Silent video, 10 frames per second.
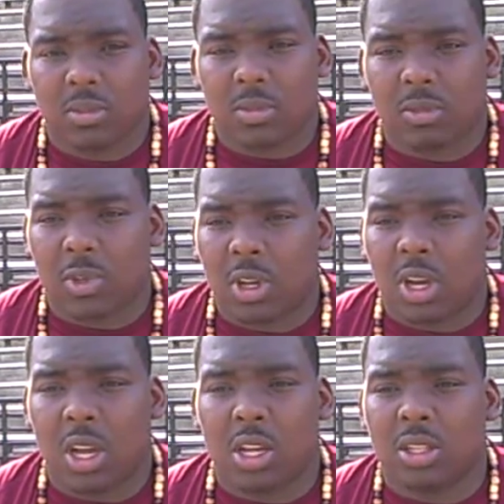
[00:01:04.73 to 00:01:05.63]

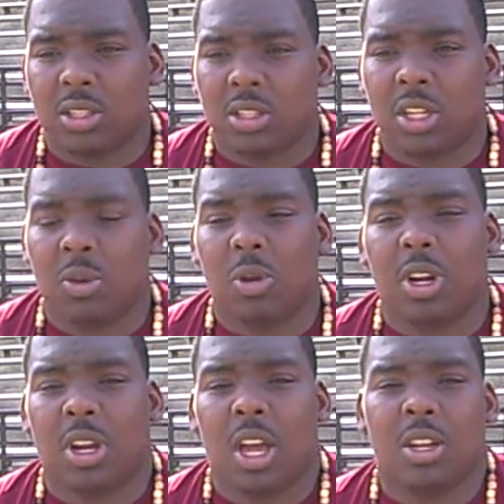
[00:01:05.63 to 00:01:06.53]
Uh, just keep
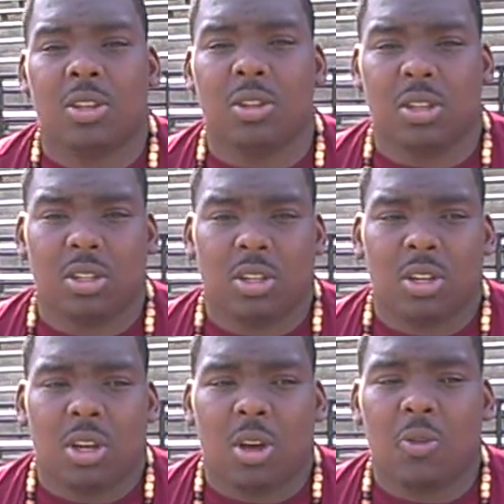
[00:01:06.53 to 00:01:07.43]
working out and
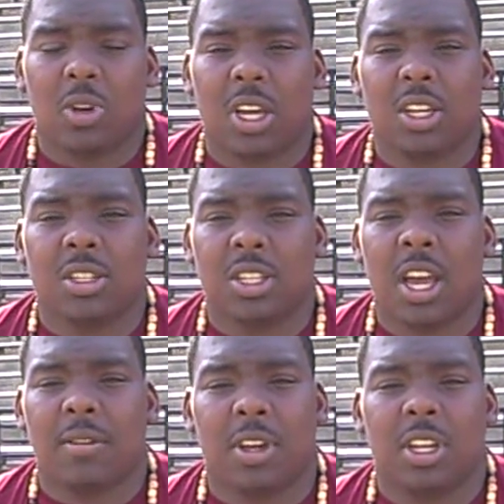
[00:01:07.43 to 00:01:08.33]
hopefully I get a
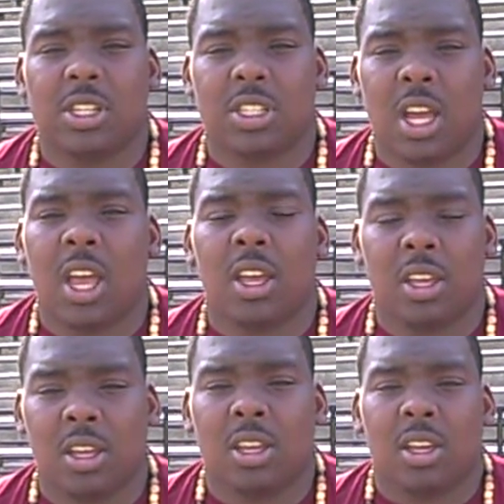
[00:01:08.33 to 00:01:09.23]
shot. If I get a shot,
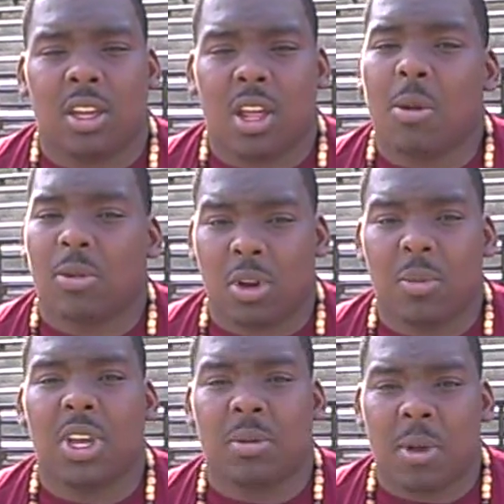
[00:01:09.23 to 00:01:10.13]
yeah, I'm gonna
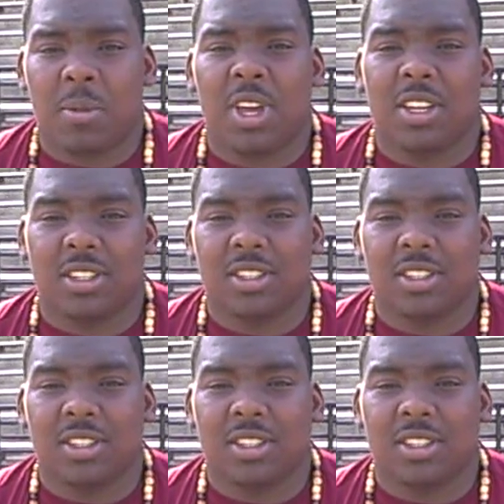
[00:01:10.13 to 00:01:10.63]
make it my best.